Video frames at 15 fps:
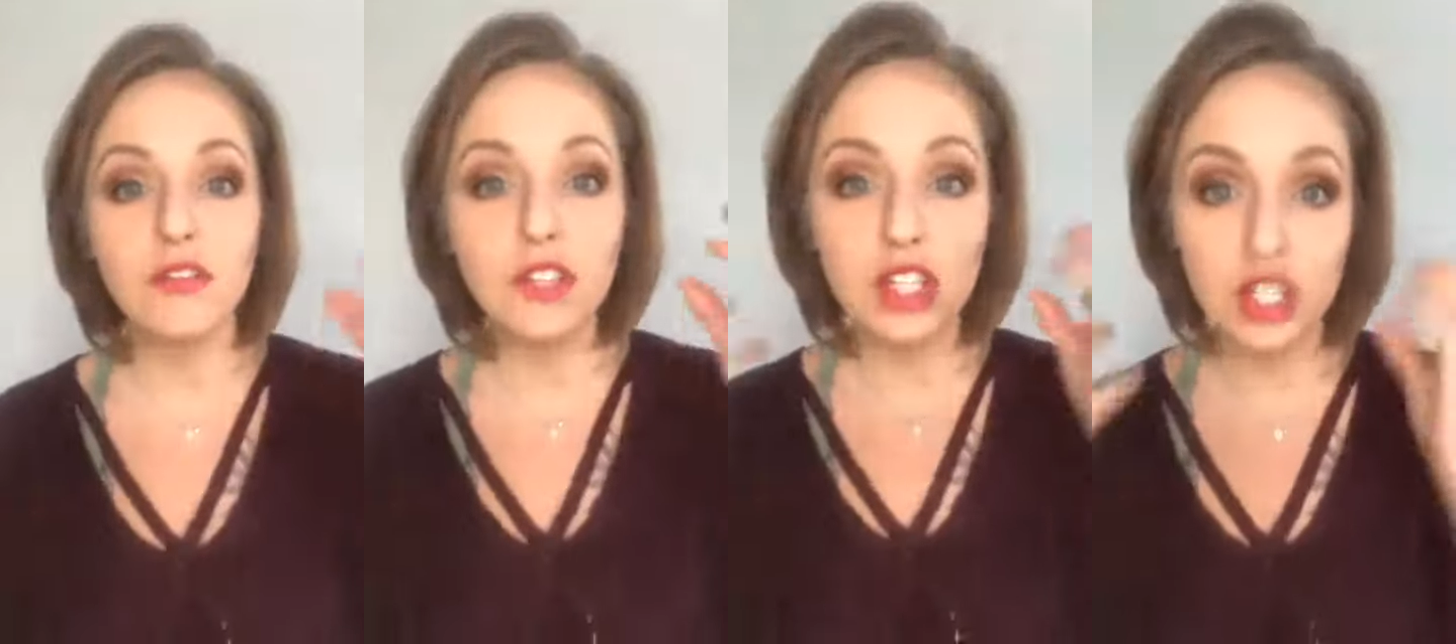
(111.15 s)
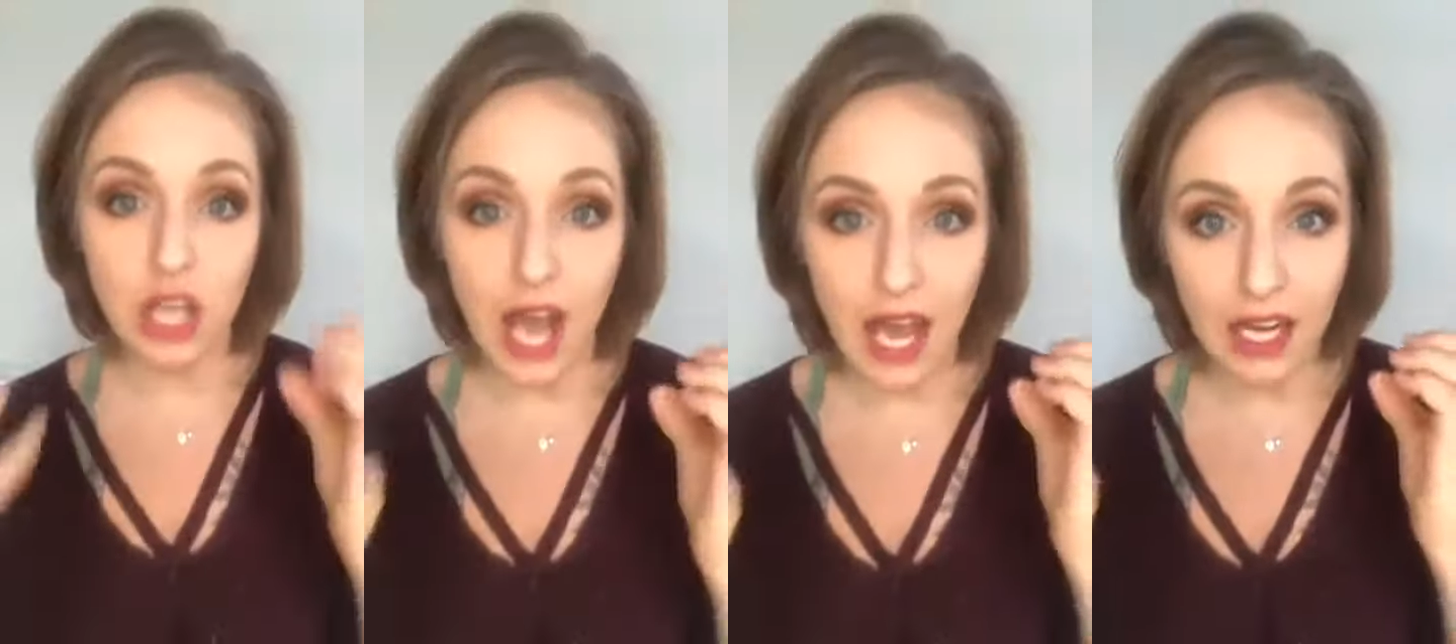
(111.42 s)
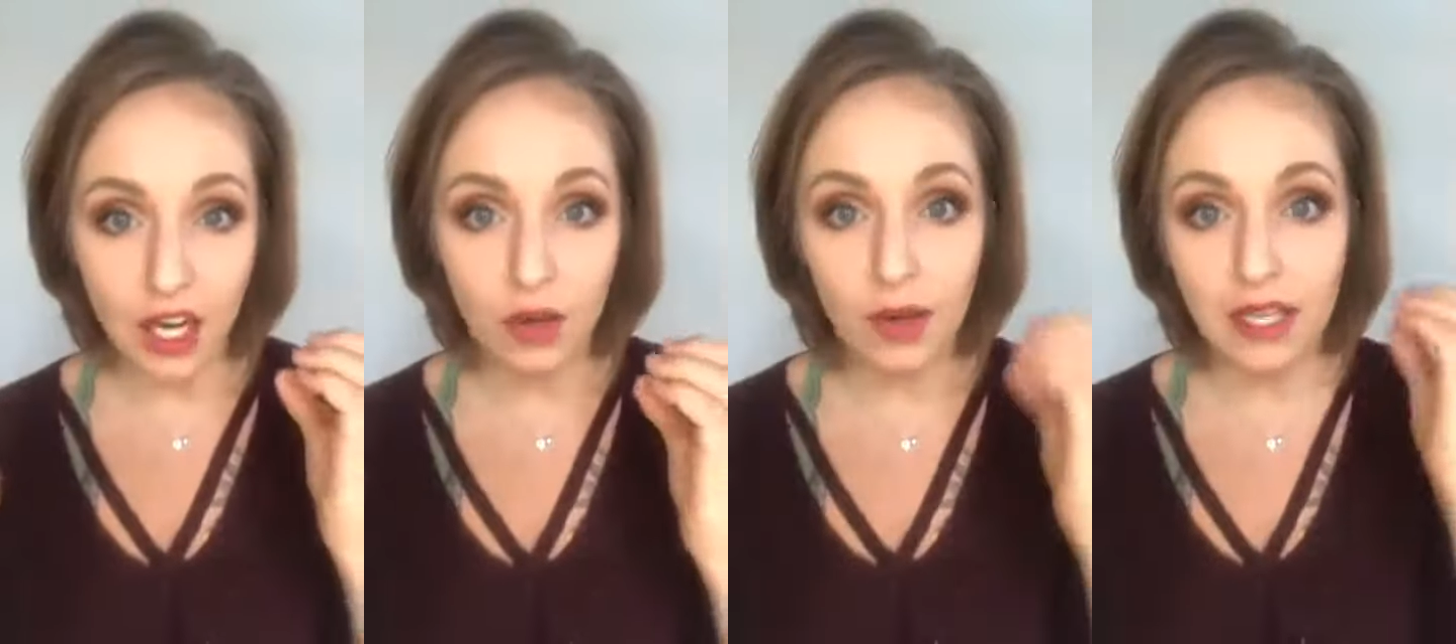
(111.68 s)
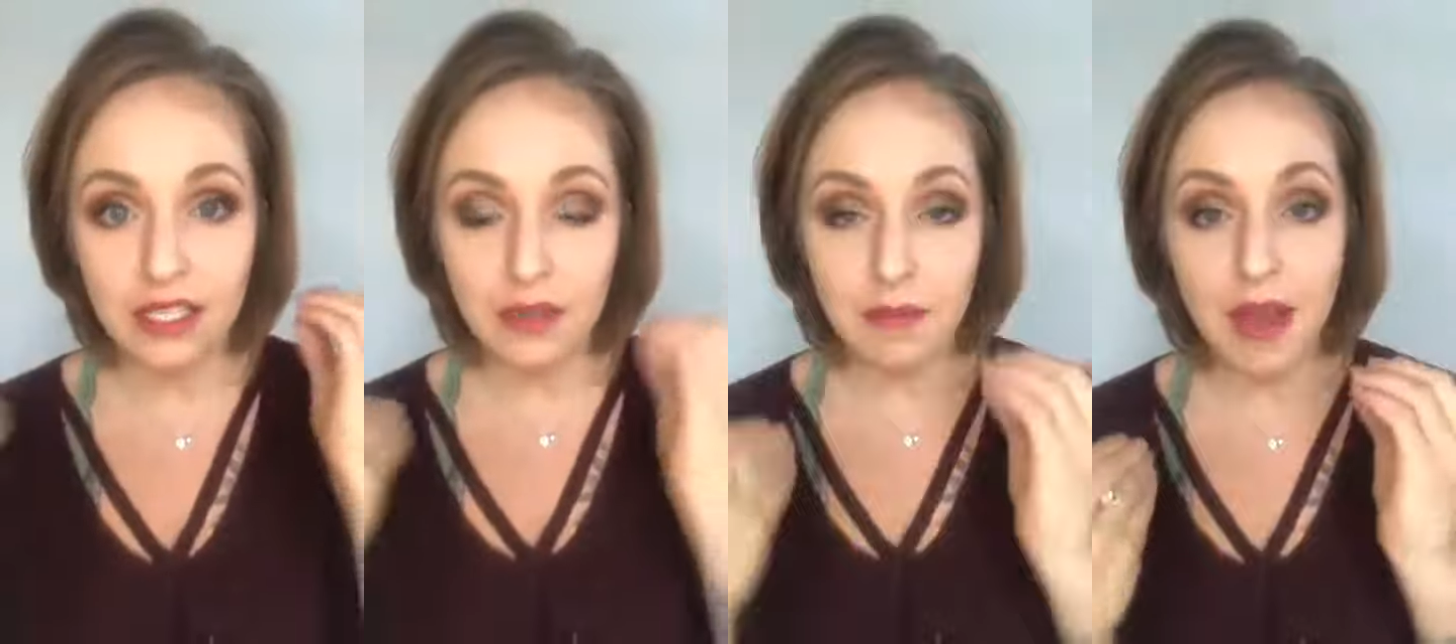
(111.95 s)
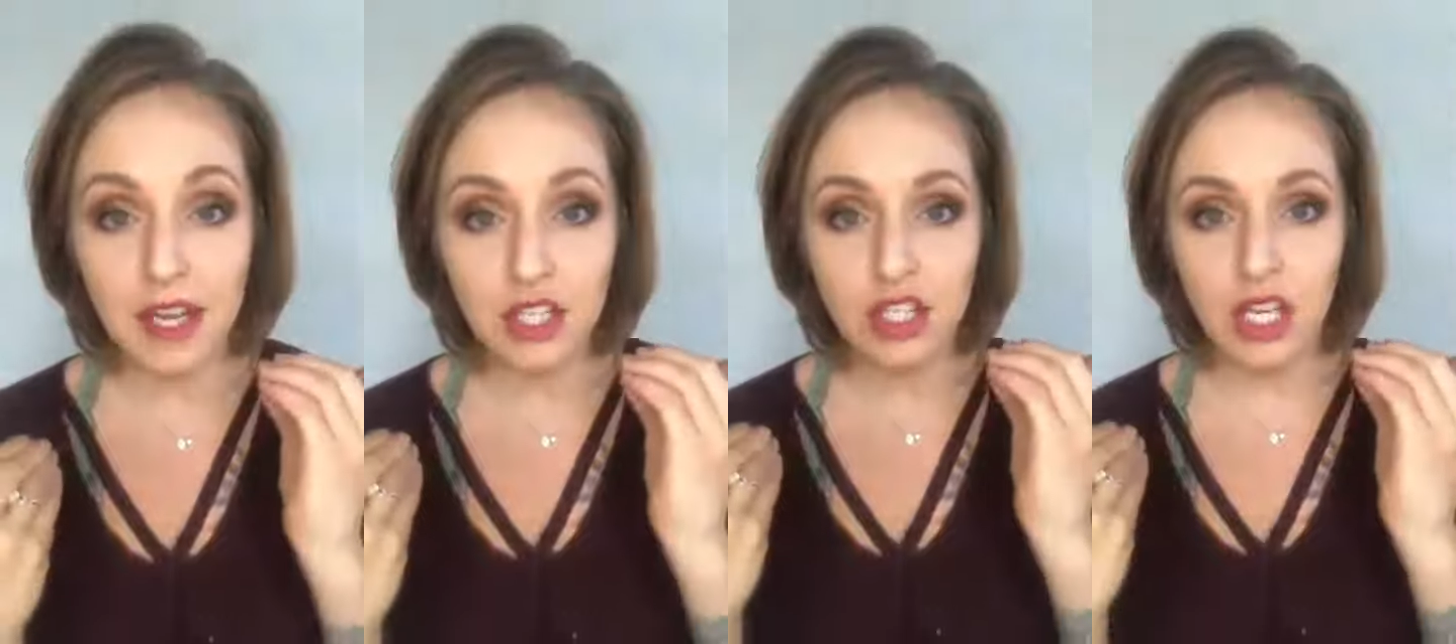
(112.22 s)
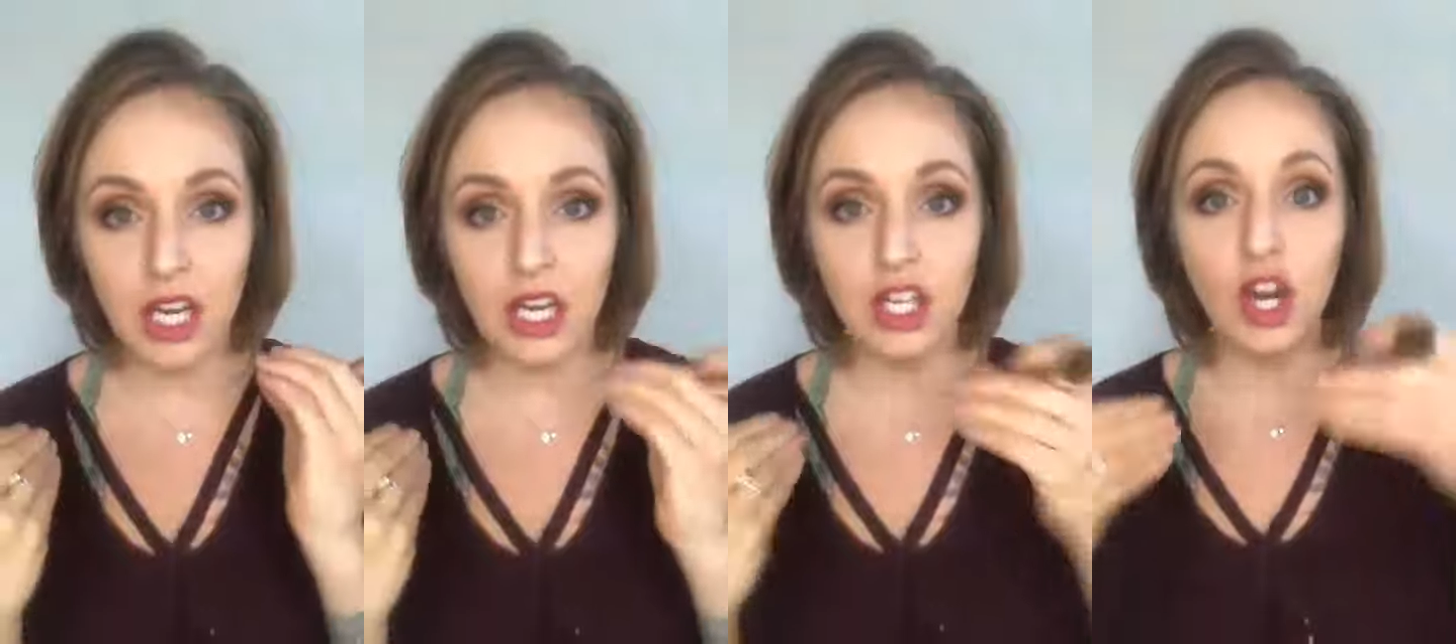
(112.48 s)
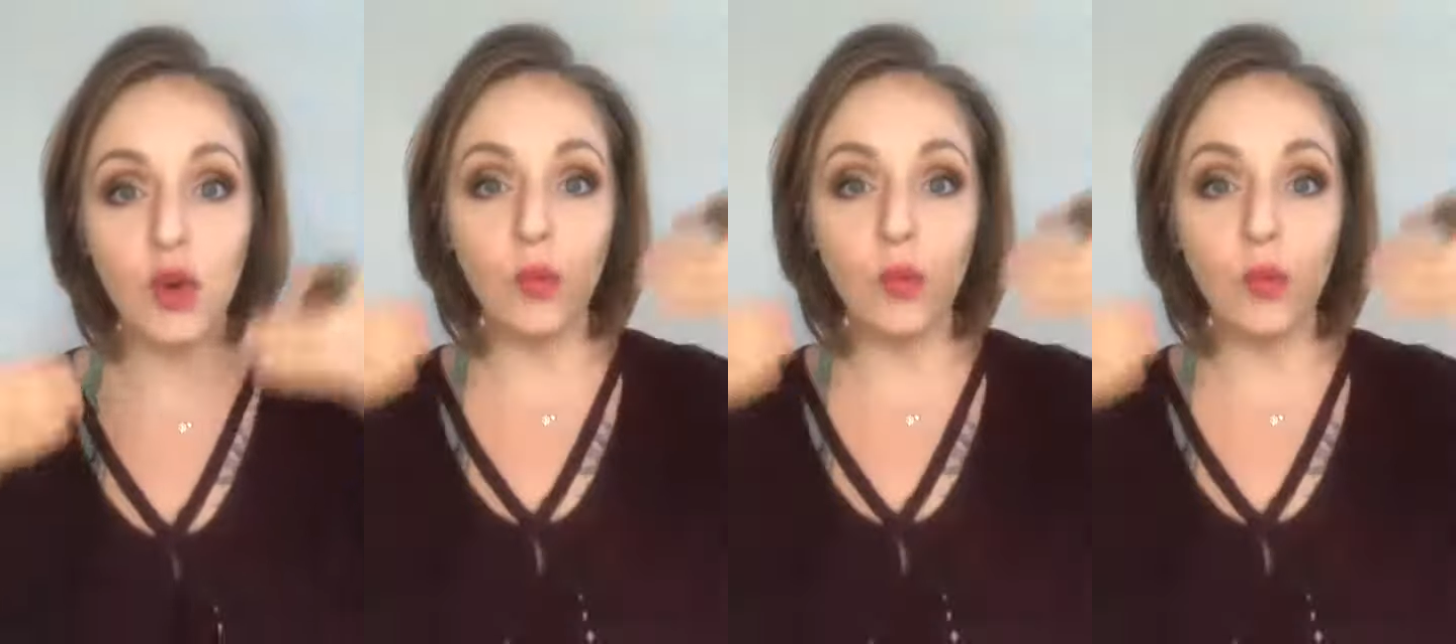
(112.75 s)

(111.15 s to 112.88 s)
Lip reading: a shadow and dimension